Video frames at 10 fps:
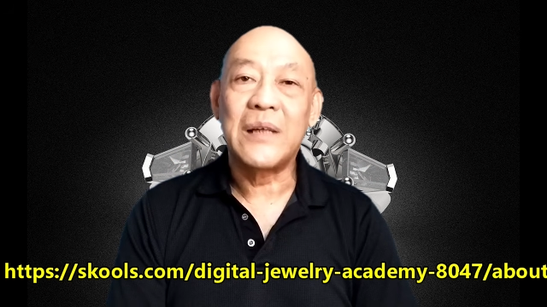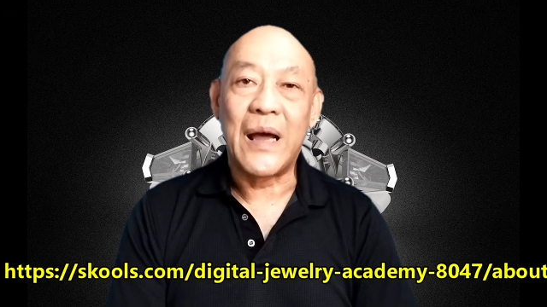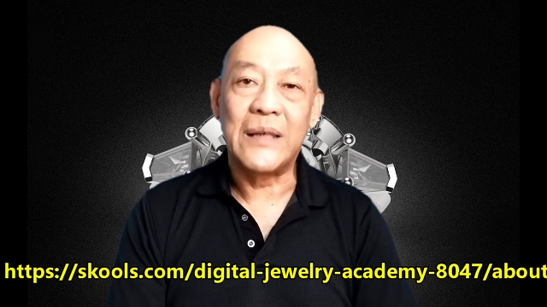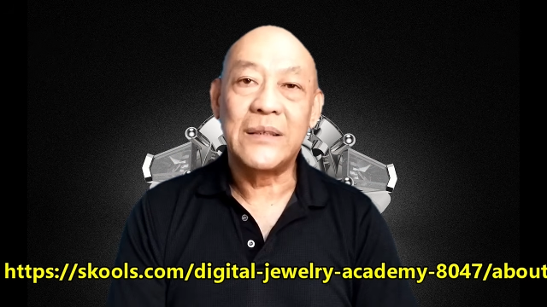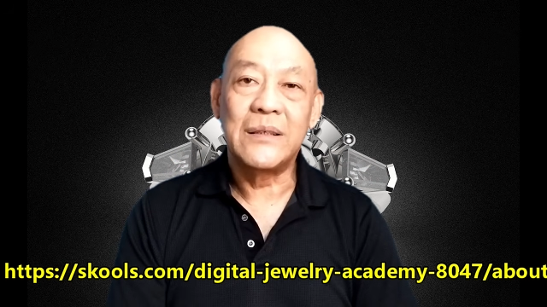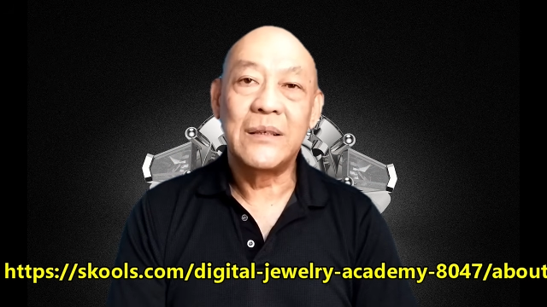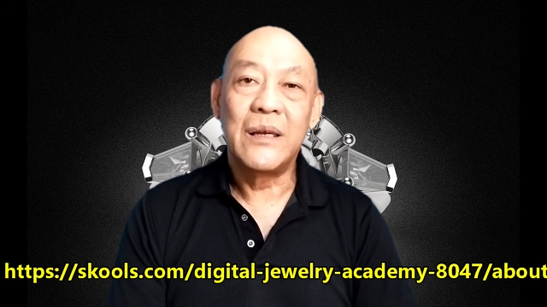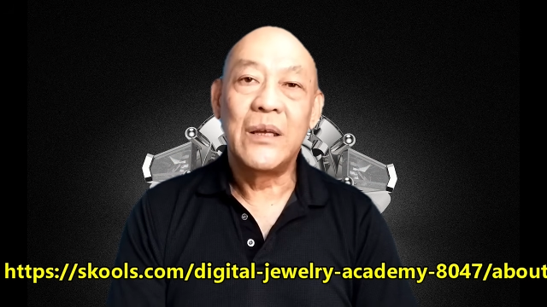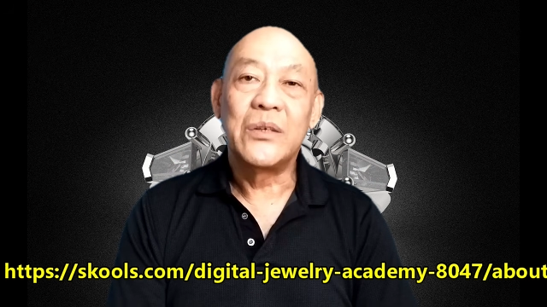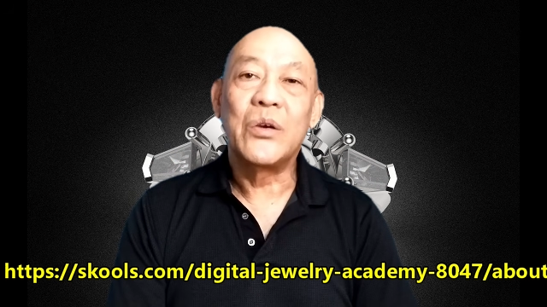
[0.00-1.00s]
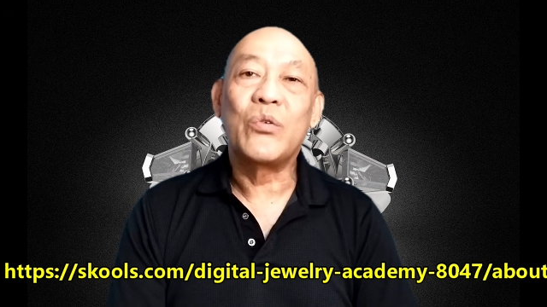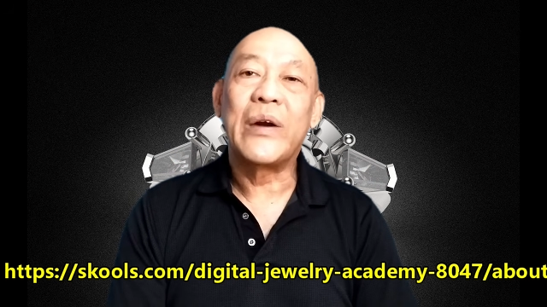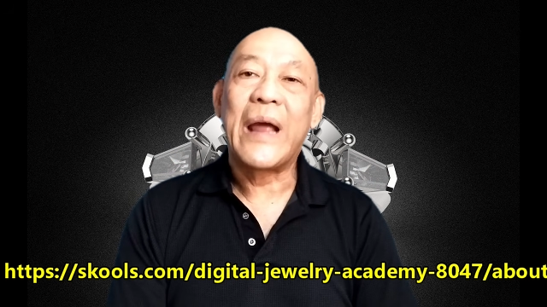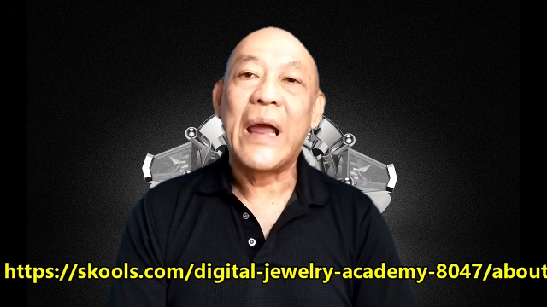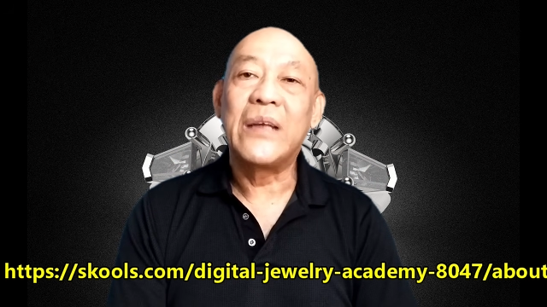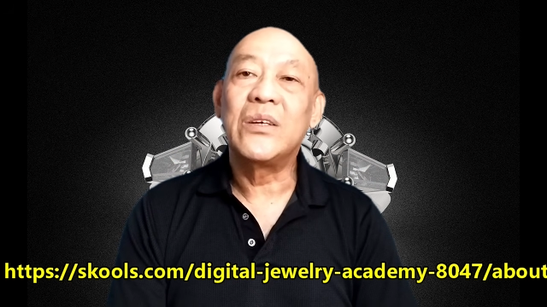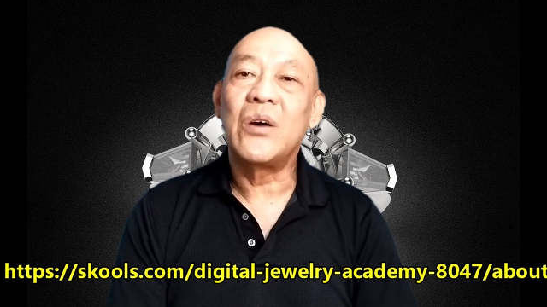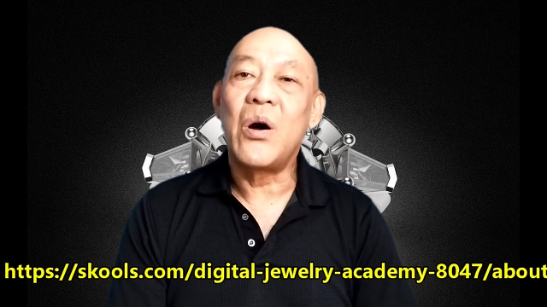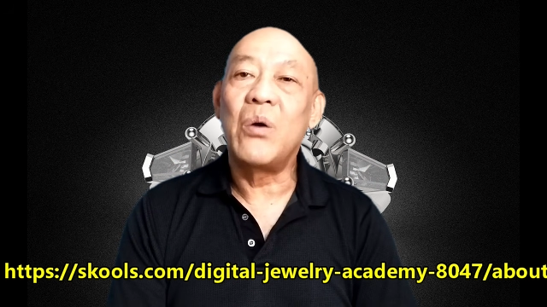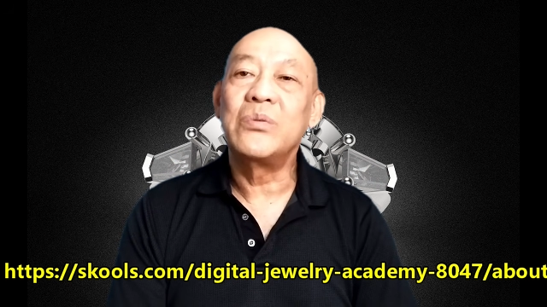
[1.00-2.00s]
class, you create
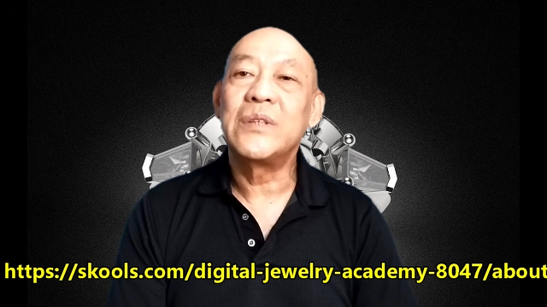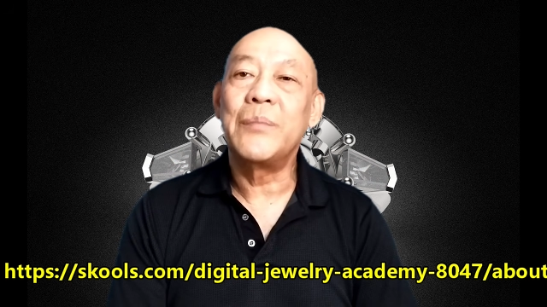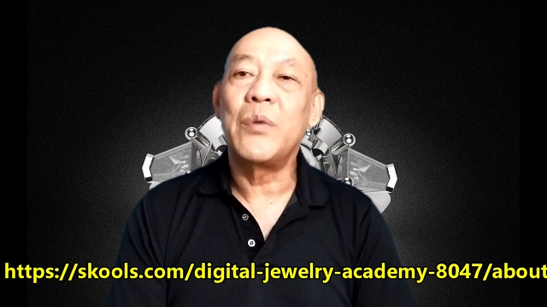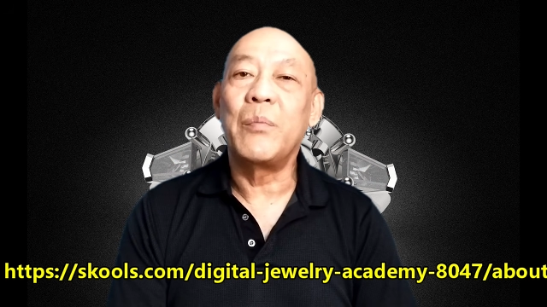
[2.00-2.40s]
your own simple